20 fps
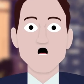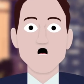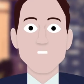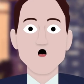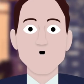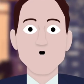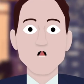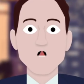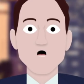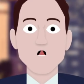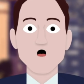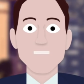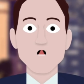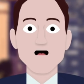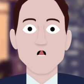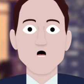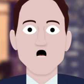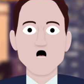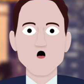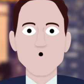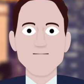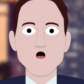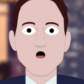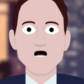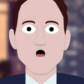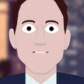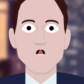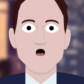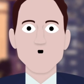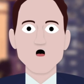chart illustrating how many
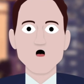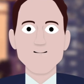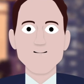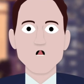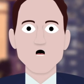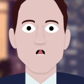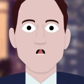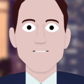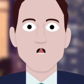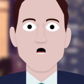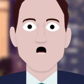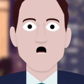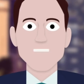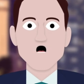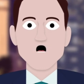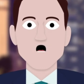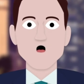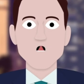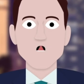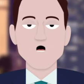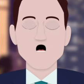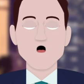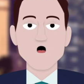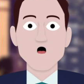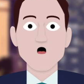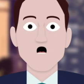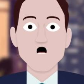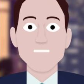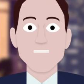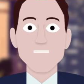of them reported feeling psychedelic
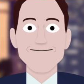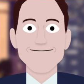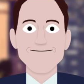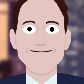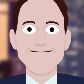effects,